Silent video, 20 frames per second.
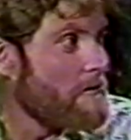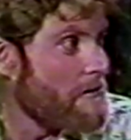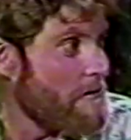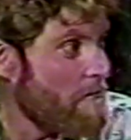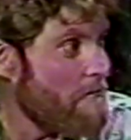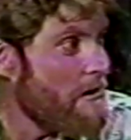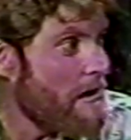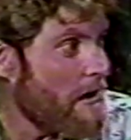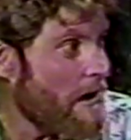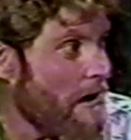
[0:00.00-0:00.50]
Are
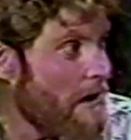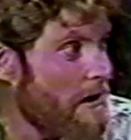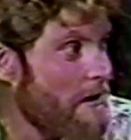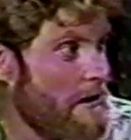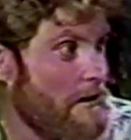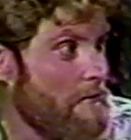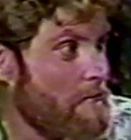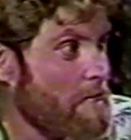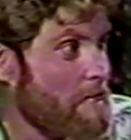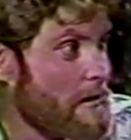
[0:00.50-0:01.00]
you the guy? And
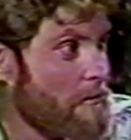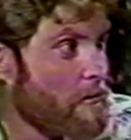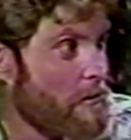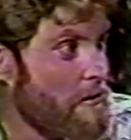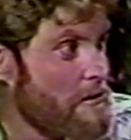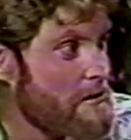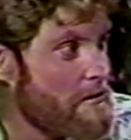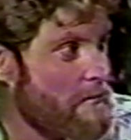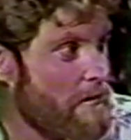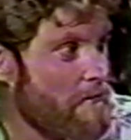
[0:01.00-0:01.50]
he
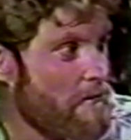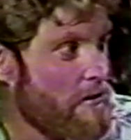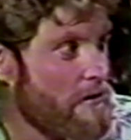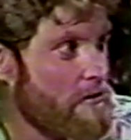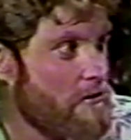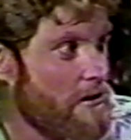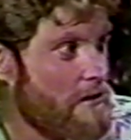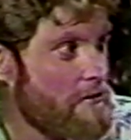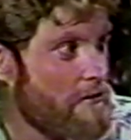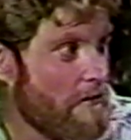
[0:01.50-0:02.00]
approached me very
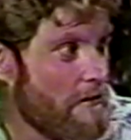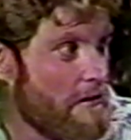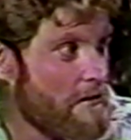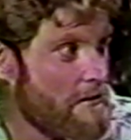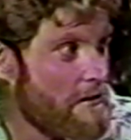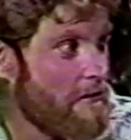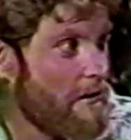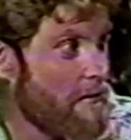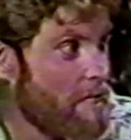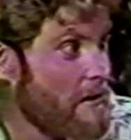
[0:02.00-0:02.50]
gingerly as
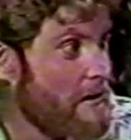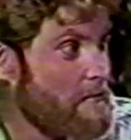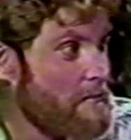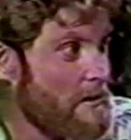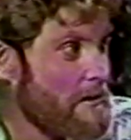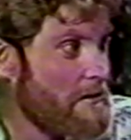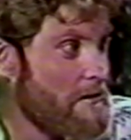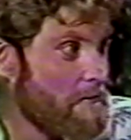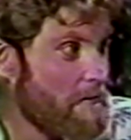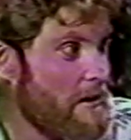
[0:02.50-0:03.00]
though I might
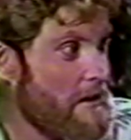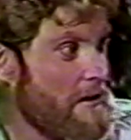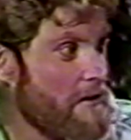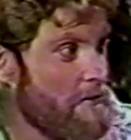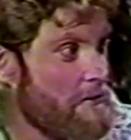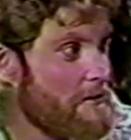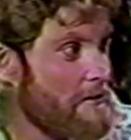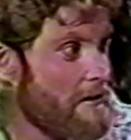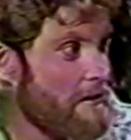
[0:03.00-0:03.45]
be deranged.